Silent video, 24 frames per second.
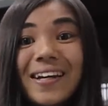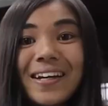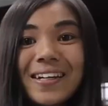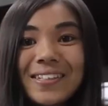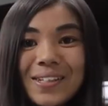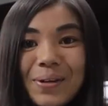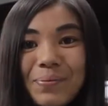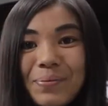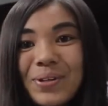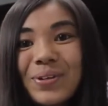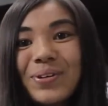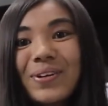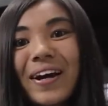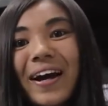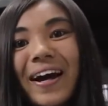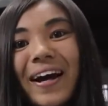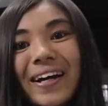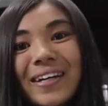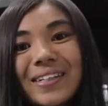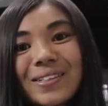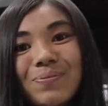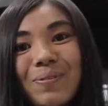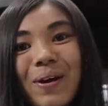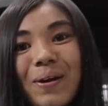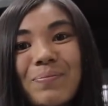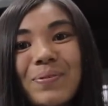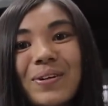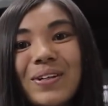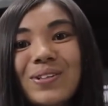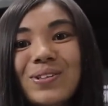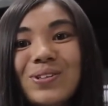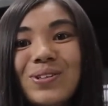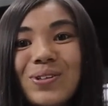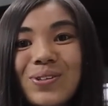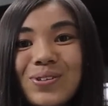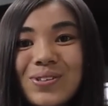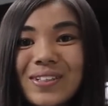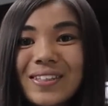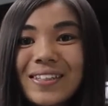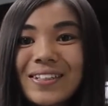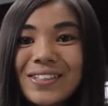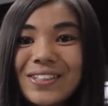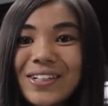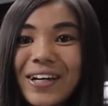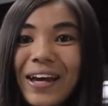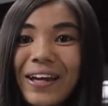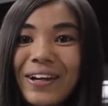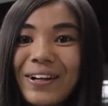some of you guys might be new to the
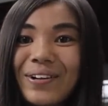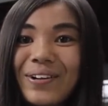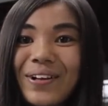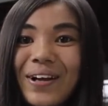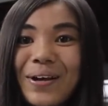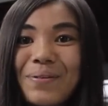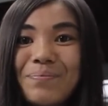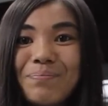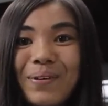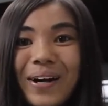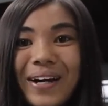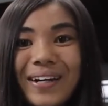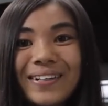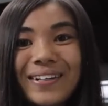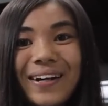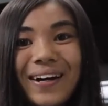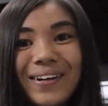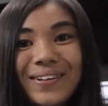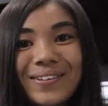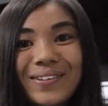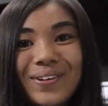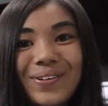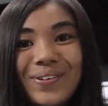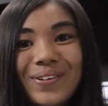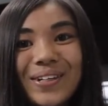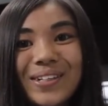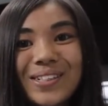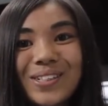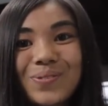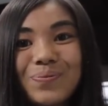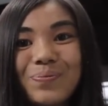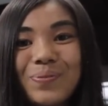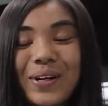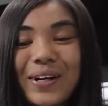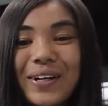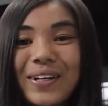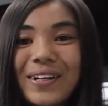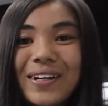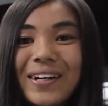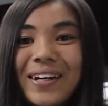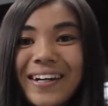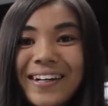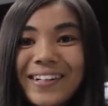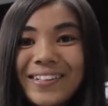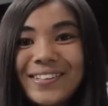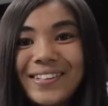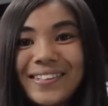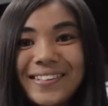channel and might not know this, but
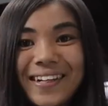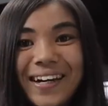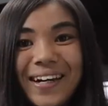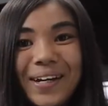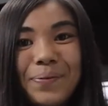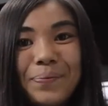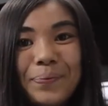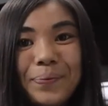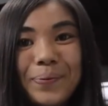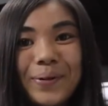she's got a